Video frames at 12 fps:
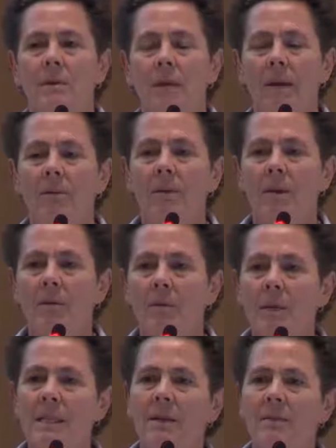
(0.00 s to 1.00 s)
every
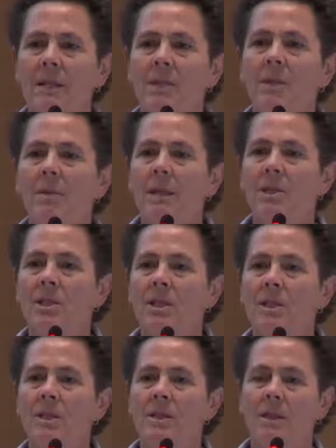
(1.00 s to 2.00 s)
one of these
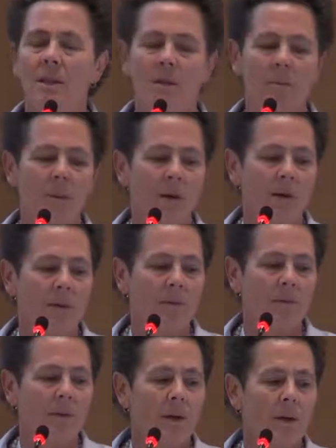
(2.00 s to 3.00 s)
questions that are part
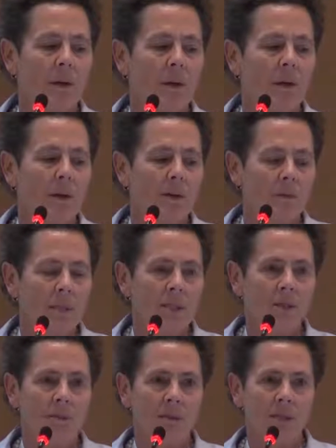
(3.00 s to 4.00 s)
of the
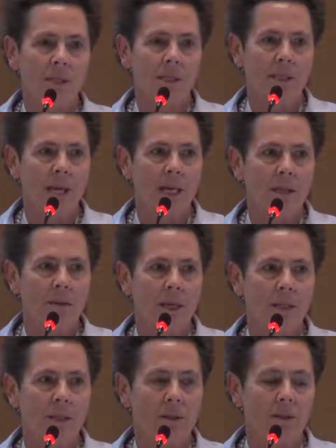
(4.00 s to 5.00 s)
resource design
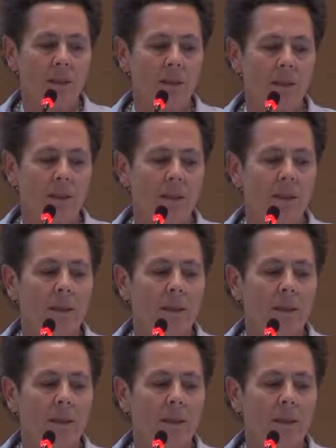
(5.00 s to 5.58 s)
criteria.